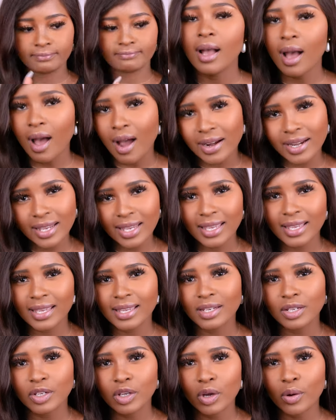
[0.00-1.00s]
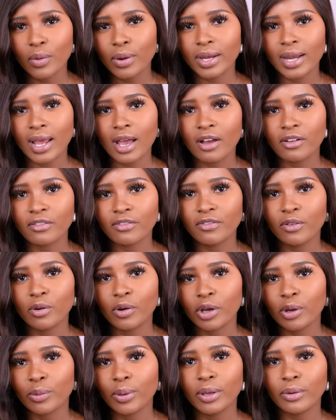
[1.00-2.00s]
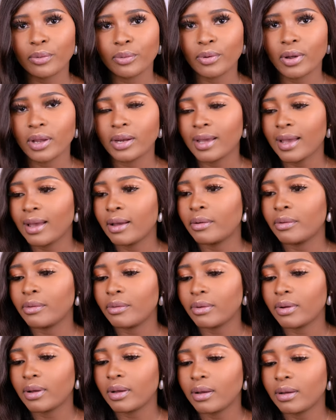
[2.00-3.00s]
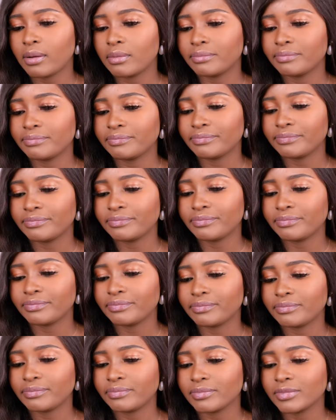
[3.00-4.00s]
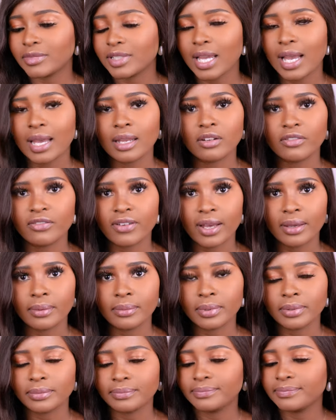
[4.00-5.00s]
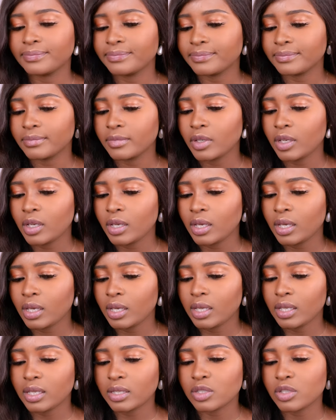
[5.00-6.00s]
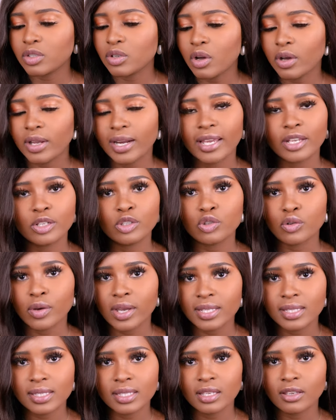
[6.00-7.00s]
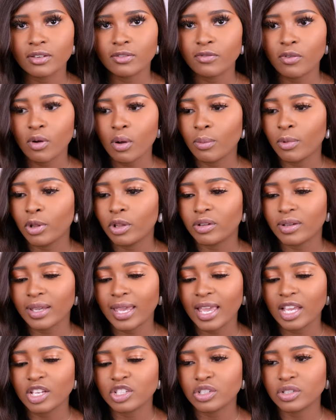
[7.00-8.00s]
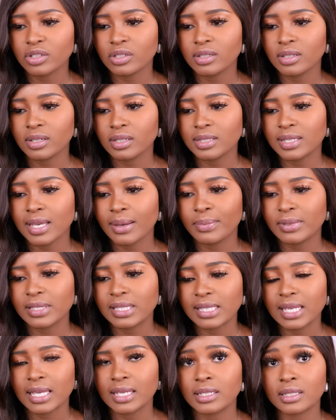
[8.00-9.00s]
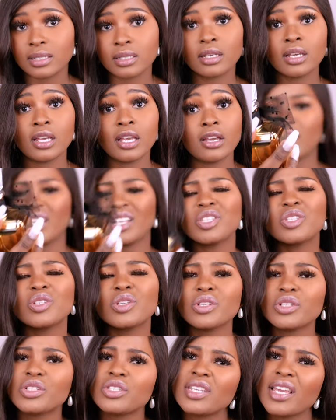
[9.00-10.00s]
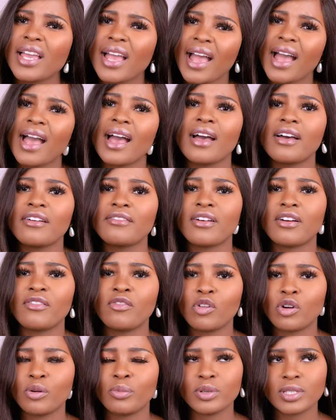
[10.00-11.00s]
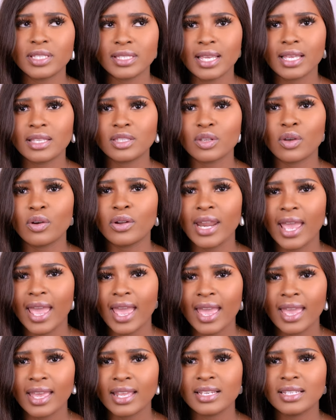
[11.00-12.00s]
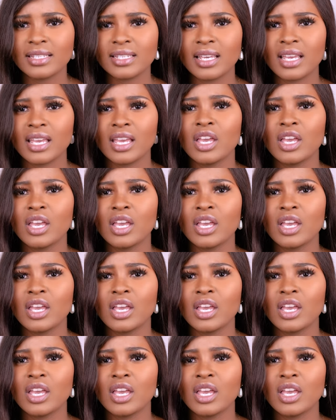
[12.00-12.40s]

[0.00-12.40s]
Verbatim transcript: cardigan, going out for a quick run out kind of vibe. It's not a dressy, formal occasion type of scent. It's good to have affordable scents on hand.